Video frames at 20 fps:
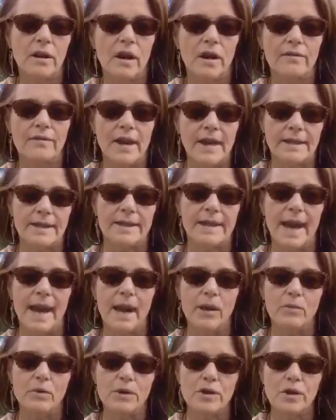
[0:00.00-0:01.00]
of that
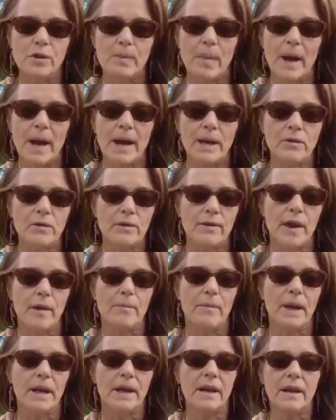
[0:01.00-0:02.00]
downward spiral
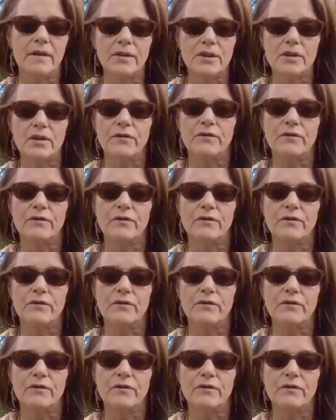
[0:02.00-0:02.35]
that many of us